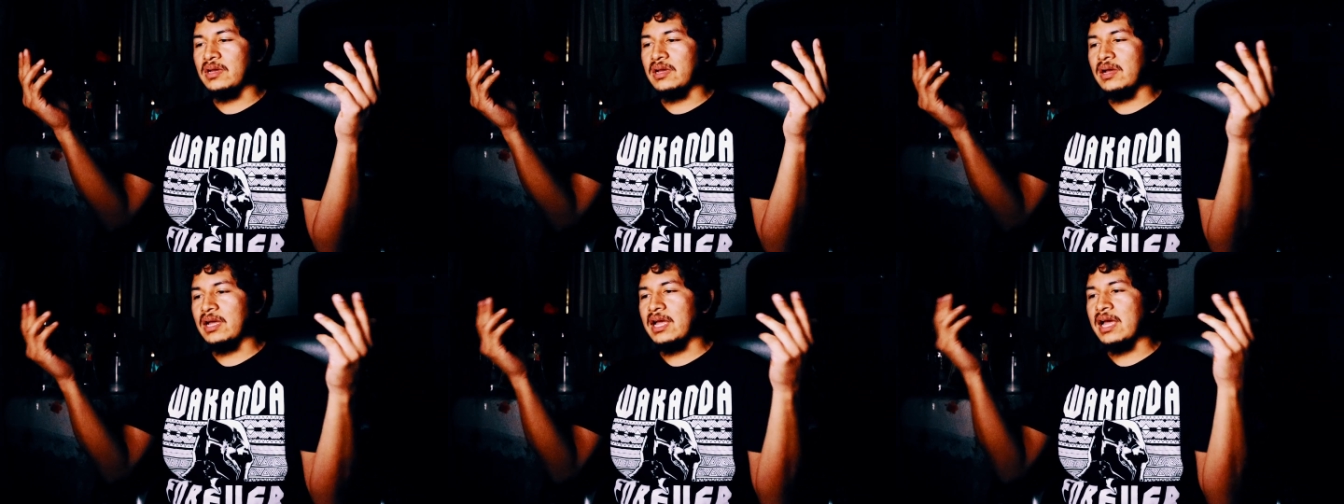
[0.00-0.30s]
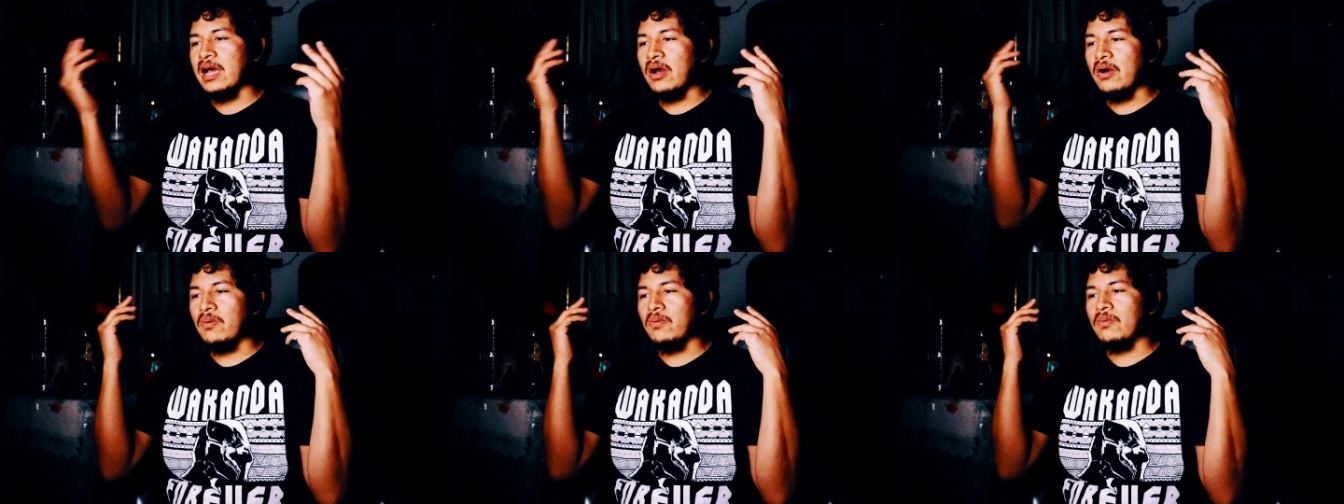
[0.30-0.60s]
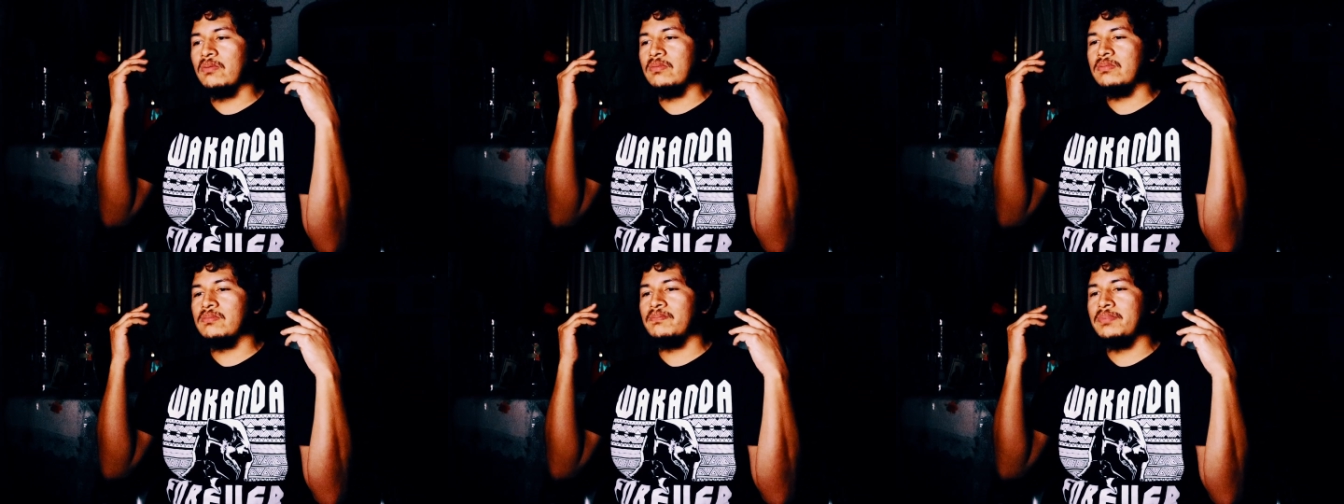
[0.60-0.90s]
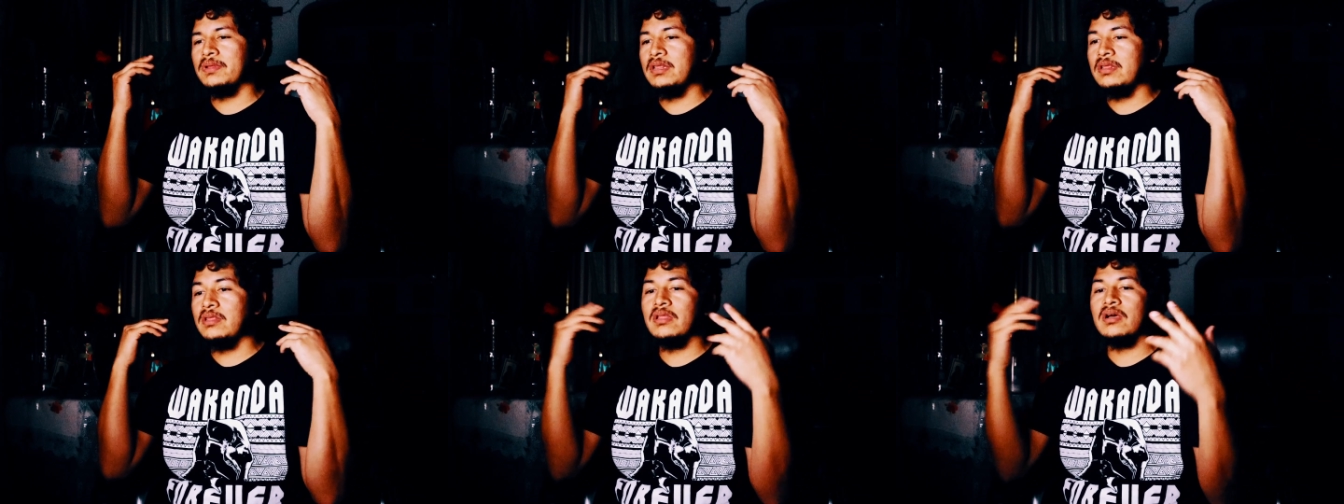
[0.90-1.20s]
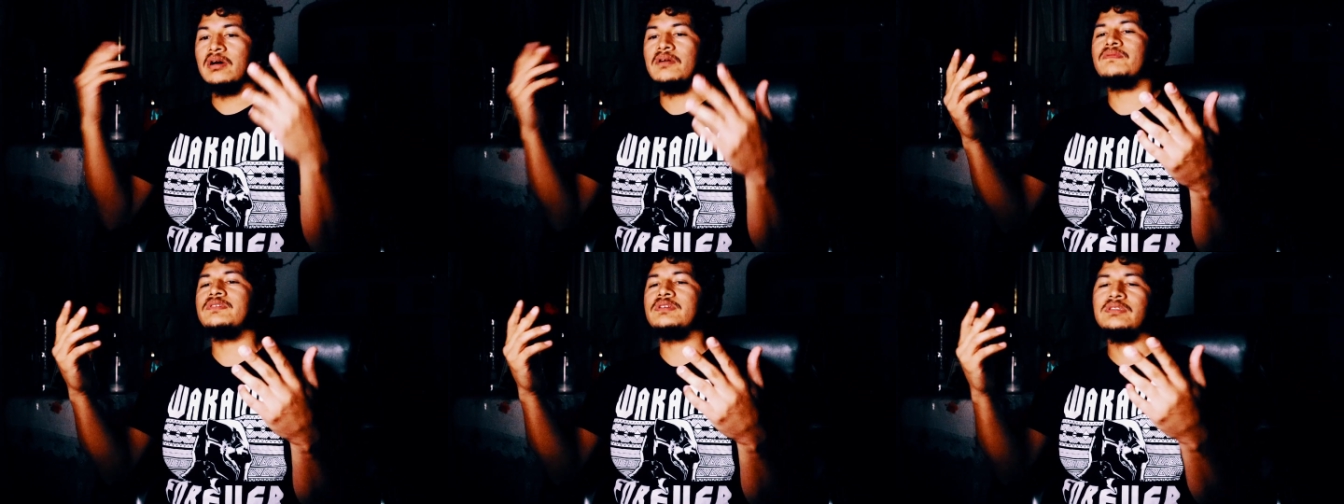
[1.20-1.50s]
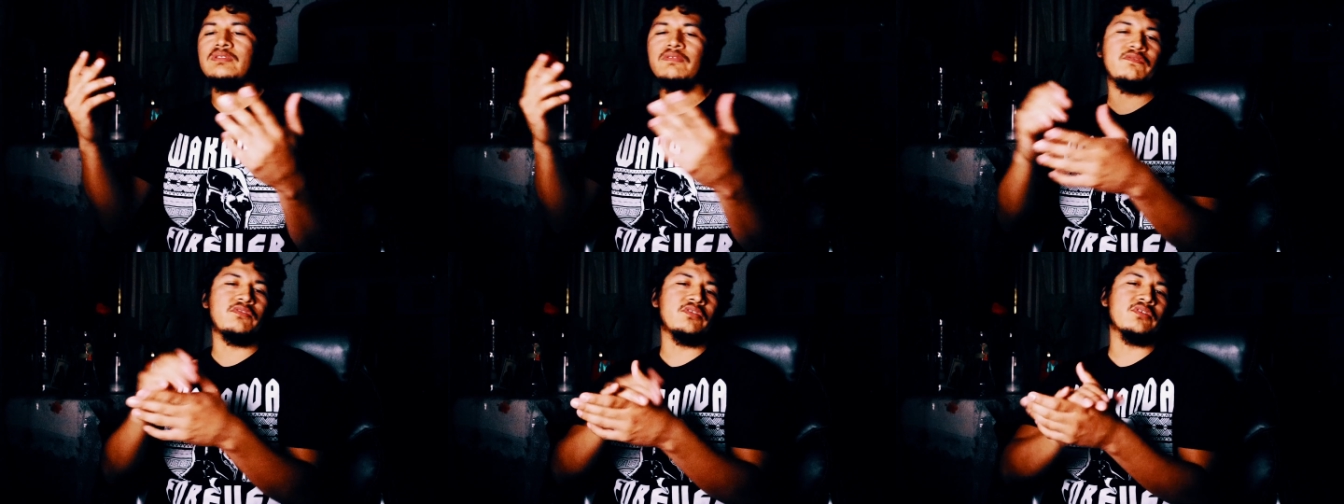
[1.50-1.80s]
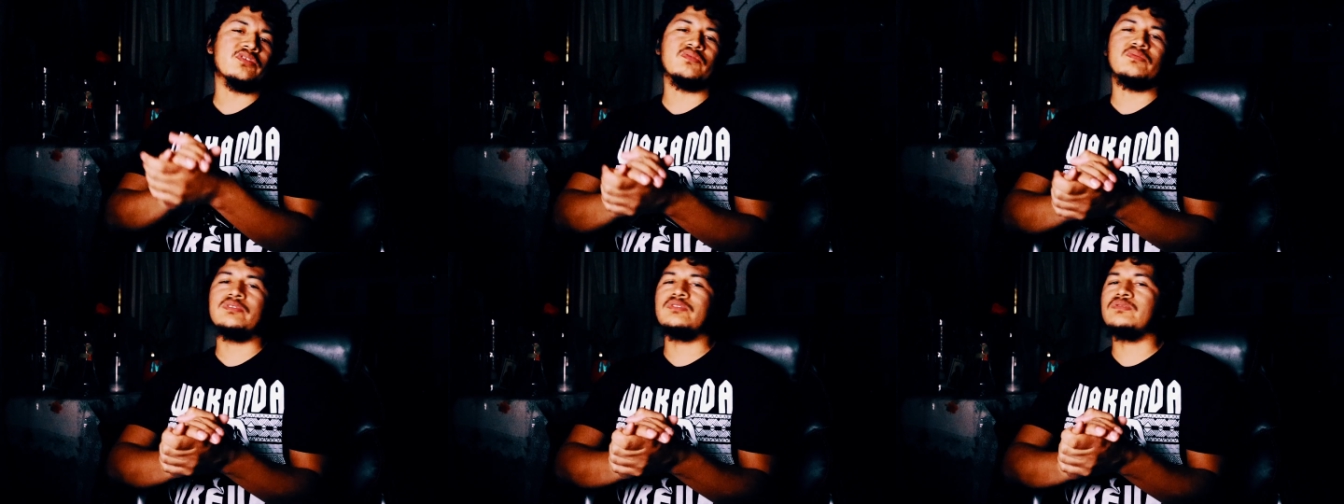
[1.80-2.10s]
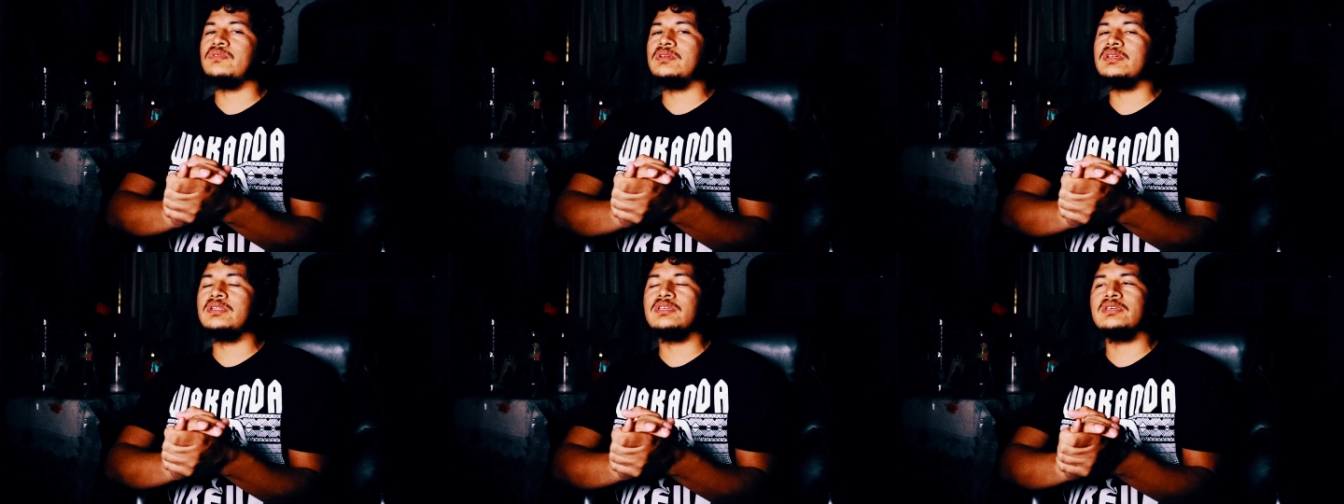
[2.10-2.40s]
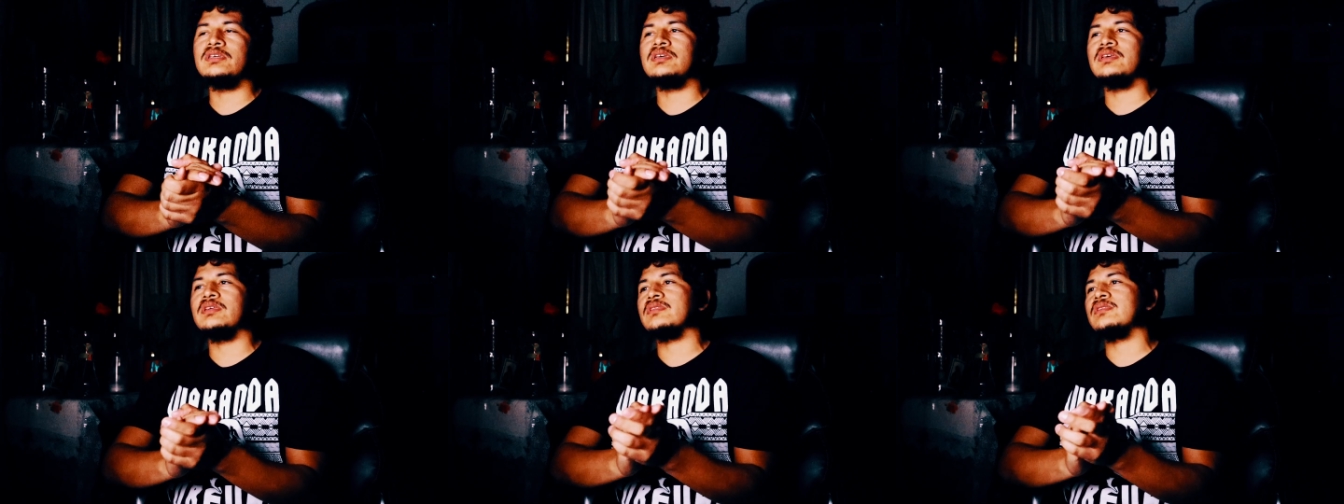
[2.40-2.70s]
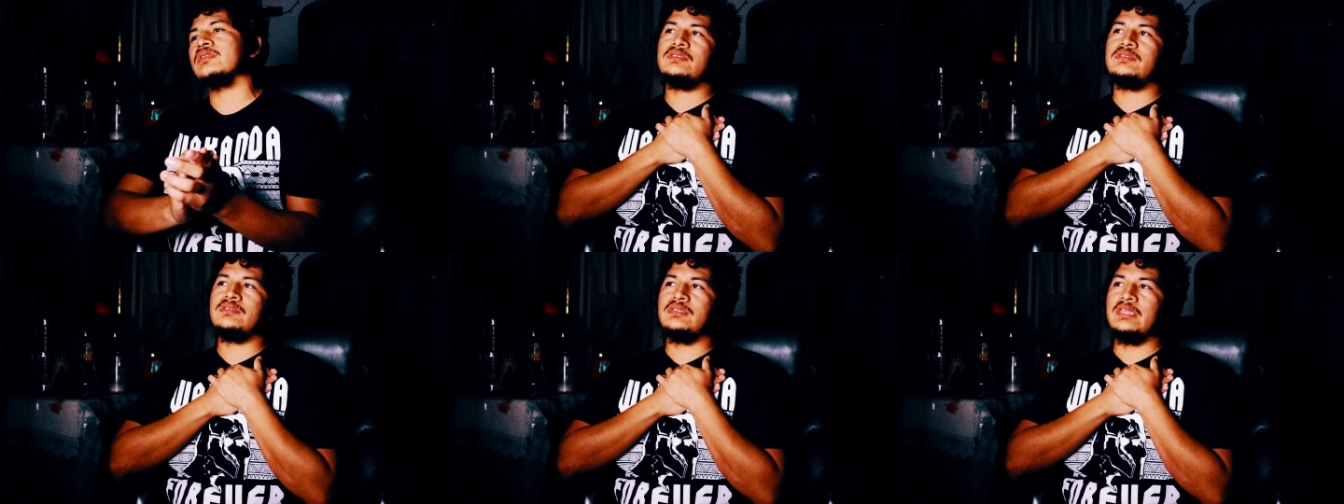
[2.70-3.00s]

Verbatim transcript: how beloved the first one really is.